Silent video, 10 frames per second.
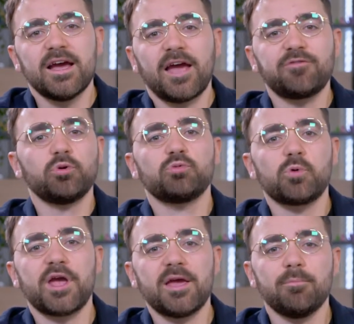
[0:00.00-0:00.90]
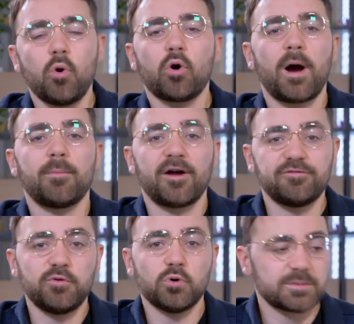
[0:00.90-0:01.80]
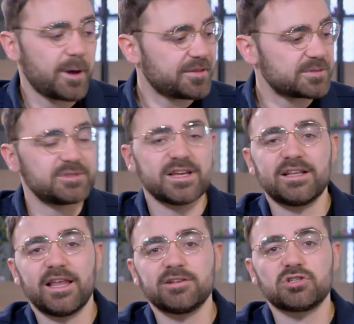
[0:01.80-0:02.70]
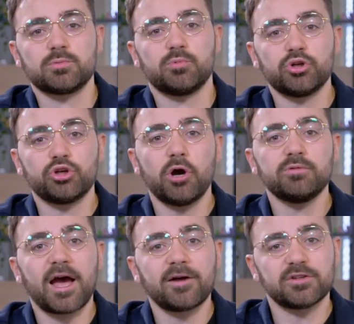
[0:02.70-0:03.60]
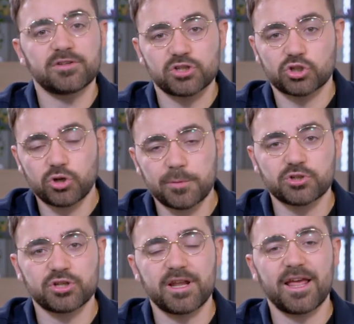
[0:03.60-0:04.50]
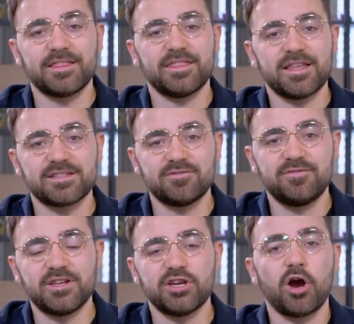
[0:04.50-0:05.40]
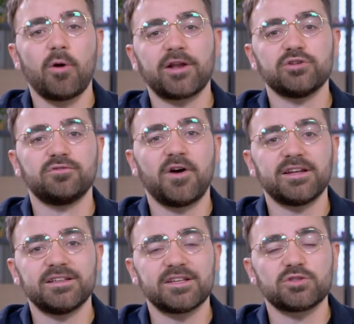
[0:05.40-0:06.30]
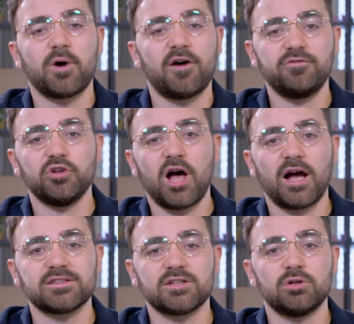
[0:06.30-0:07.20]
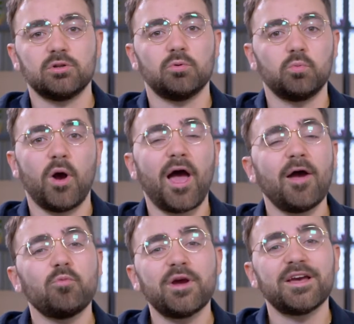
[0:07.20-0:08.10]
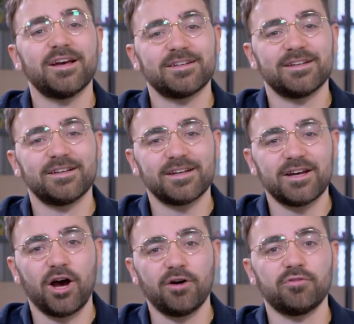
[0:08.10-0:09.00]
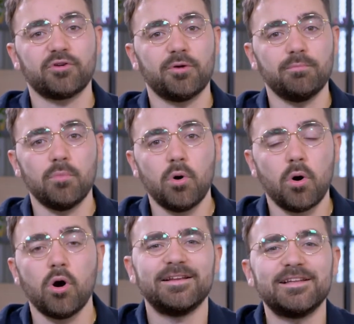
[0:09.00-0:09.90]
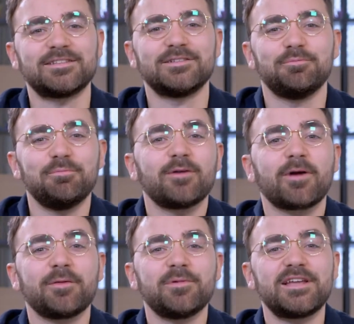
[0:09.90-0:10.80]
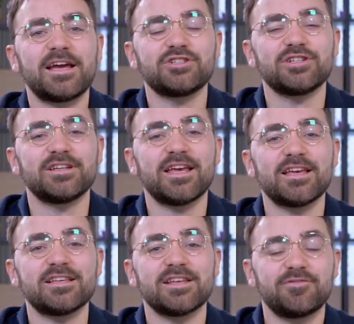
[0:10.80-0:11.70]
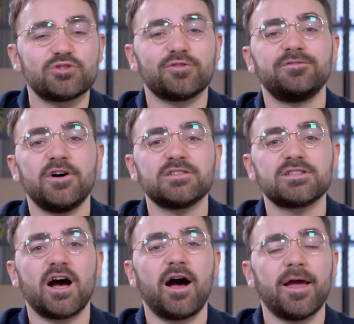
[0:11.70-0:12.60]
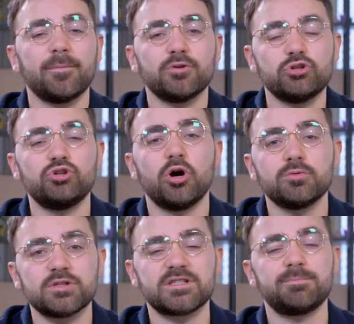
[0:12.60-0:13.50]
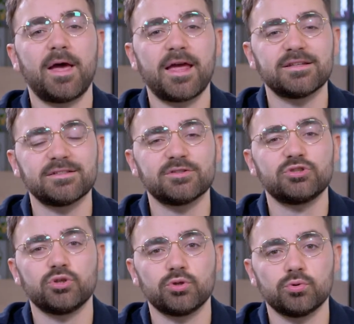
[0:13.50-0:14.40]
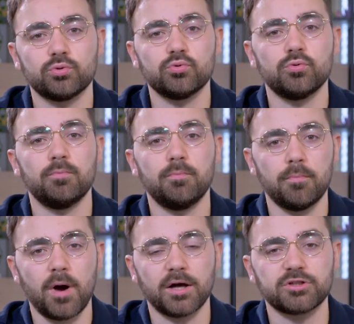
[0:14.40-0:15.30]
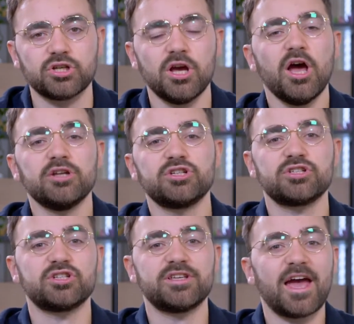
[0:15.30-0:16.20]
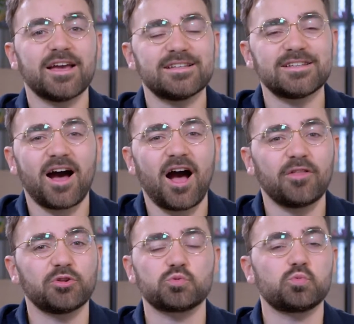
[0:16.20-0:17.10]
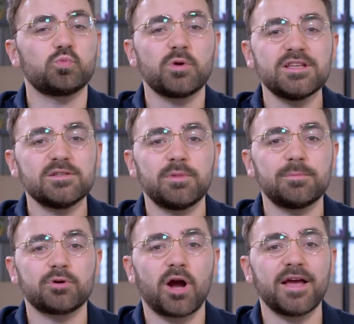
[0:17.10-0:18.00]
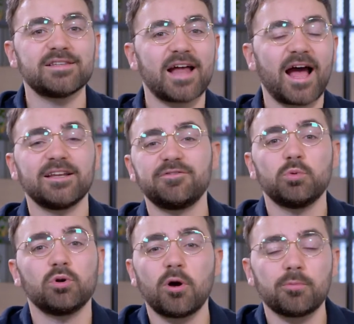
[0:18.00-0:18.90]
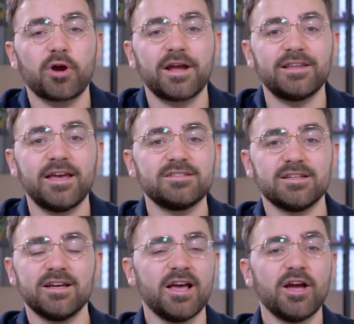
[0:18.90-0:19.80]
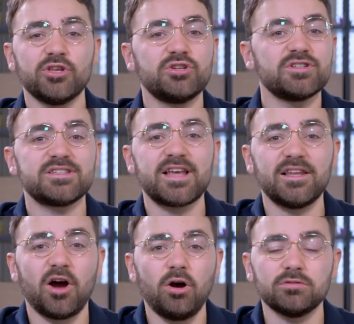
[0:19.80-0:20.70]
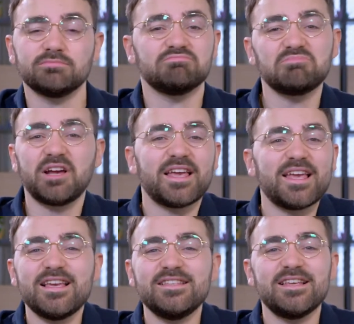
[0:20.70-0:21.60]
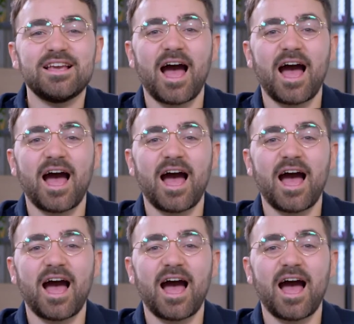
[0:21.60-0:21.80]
if you want to hear more about my thoughts about this particular instrument, go down to the description in this video and you'll find a link to our full article where we're gonna cover it more. Listen, my recommendation is if it's your first time, don't spend too much. Just get a guitar that's reasonably priced, and if you want to upgrade later, you can sell it on. Like easy